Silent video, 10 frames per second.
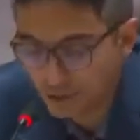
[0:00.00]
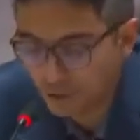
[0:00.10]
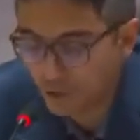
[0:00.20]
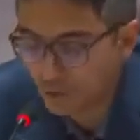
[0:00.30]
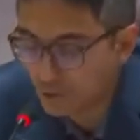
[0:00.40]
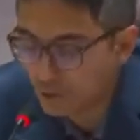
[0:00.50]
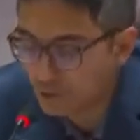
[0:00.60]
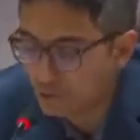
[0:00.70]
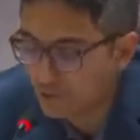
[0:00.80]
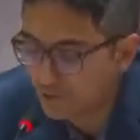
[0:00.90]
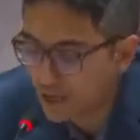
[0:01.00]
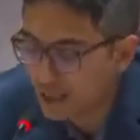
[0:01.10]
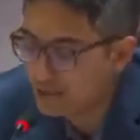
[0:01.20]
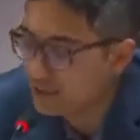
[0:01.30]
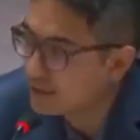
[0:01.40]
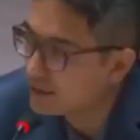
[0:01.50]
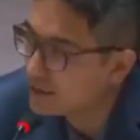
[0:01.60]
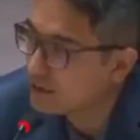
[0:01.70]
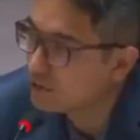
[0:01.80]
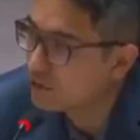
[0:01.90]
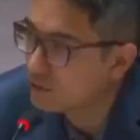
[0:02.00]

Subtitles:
or the world will face the continued